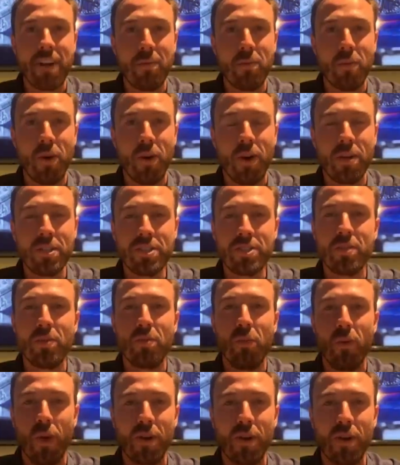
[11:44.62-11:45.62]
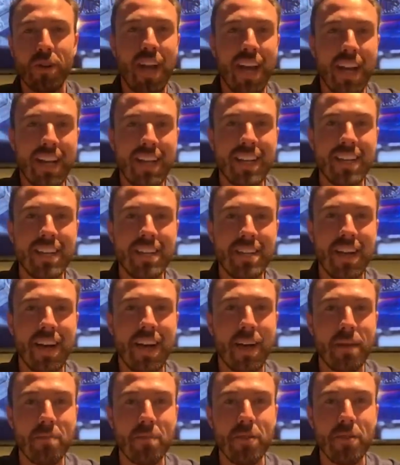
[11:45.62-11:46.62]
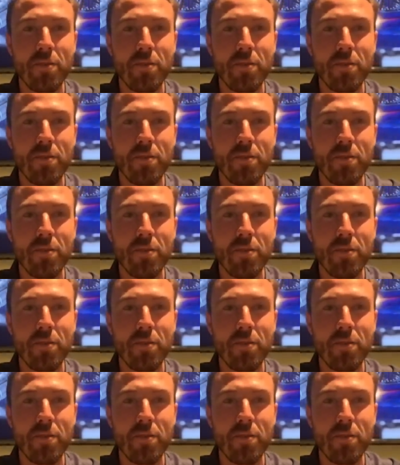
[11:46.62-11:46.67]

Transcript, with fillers: watch won't like it. Um, you'll